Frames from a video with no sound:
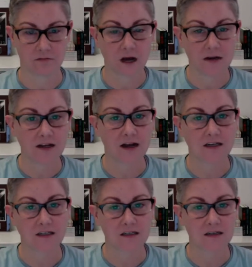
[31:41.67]

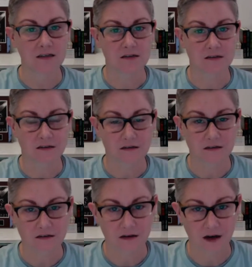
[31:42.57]
Untaxed,
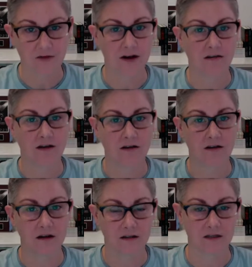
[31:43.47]
unregulated,
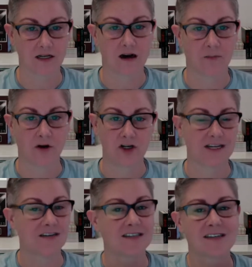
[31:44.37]
illicit operators. That
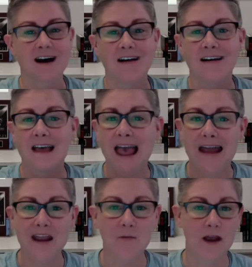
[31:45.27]
does not in
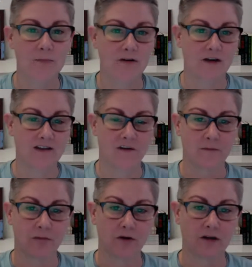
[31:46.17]
any way provide for
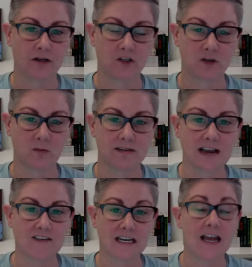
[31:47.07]
public and consumer
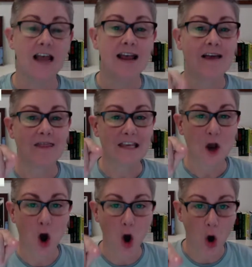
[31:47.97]
safety. And the
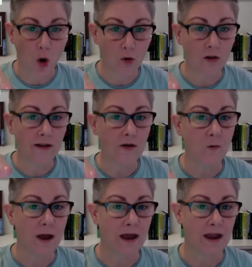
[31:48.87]
only
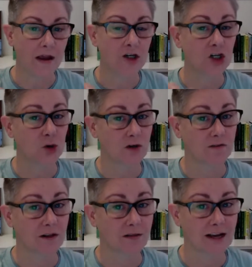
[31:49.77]
way, short of
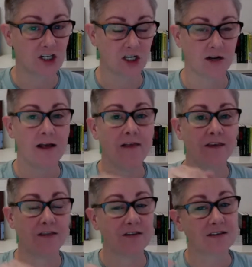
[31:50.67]
an election,
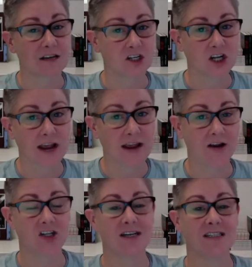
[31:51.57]
that this can
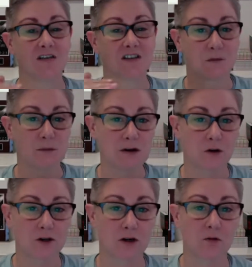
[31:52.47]
change is if Speaker
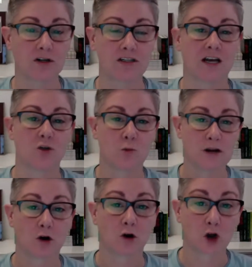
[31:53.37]
Gilbert says we
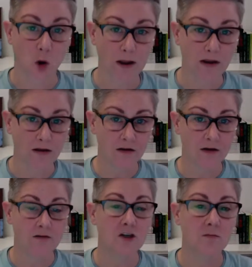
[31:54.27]
are going
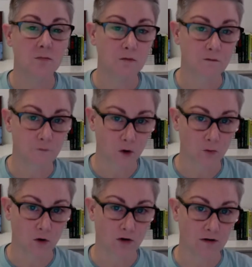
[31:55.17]
to move
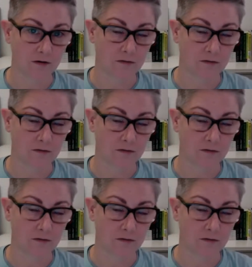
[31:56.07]
forward